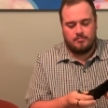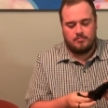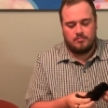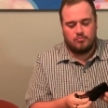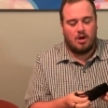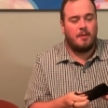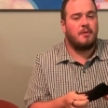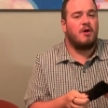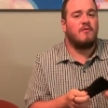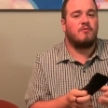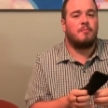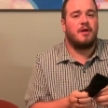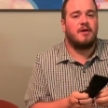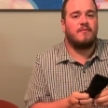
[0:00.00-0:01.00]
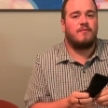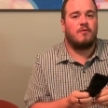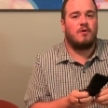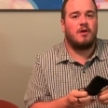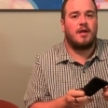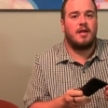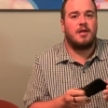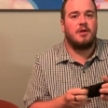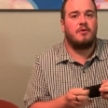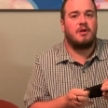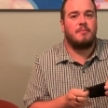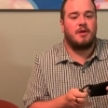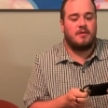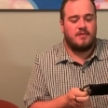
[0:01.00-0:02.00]
Probably overpaid for it. I didn't know any
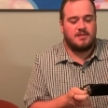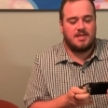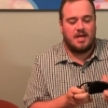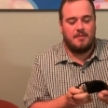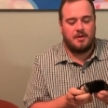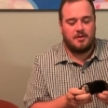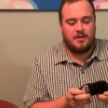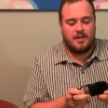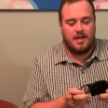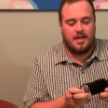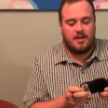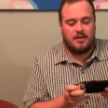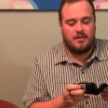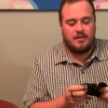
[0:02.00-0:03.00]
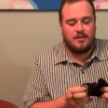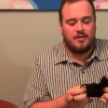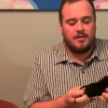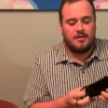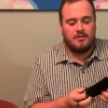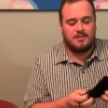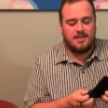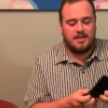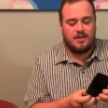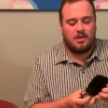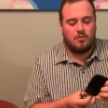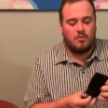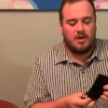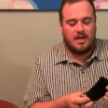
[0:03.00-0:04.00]
better at the time. I could have got a
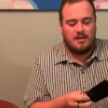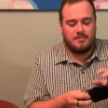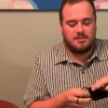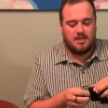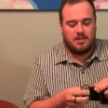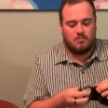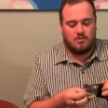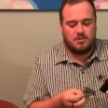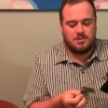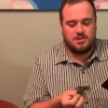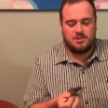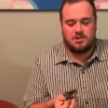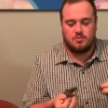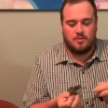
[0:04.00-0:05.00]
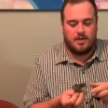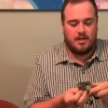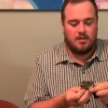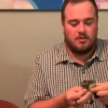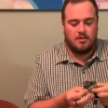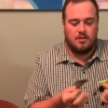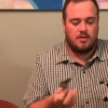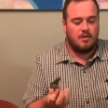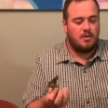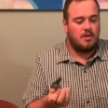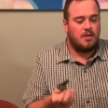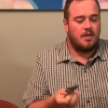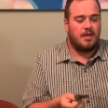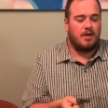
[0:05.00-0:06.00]
$10 one on Amazon that works just as well.
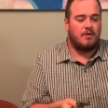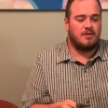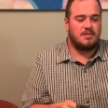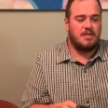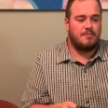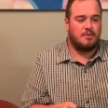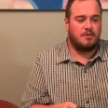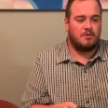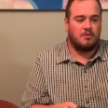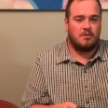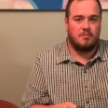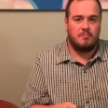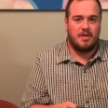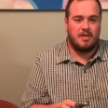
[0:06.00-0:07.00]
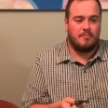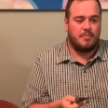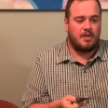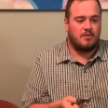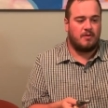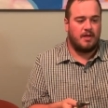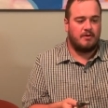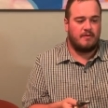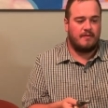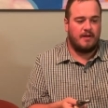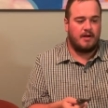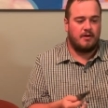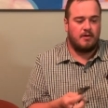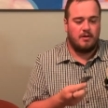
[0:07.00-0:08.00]
And I always keep a little mini Bic lighter in
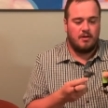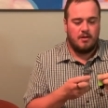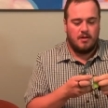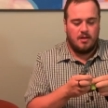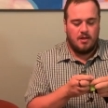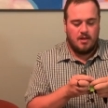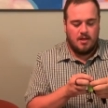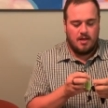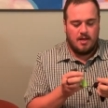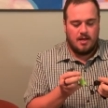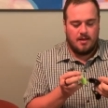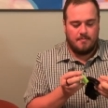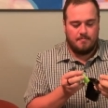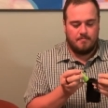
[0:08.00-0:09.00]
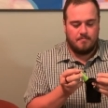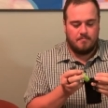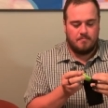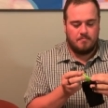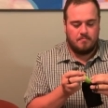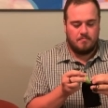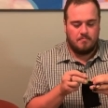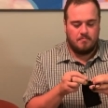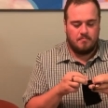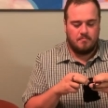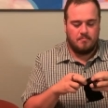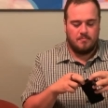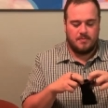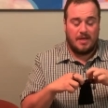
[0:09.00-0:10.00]
there.
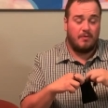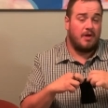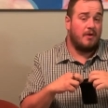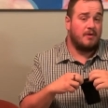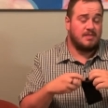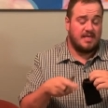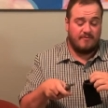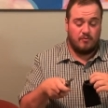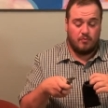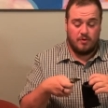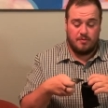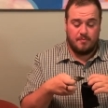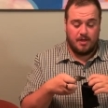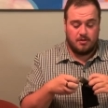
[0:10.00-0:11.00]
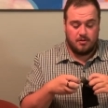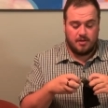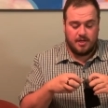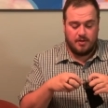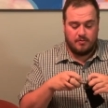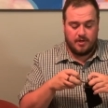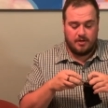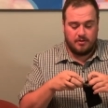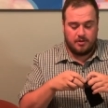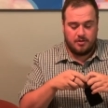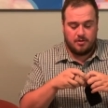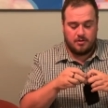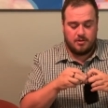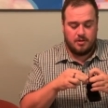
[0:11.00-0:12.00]
That way I always have it with my cook kit when I go to
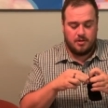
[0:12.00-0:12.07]
cook.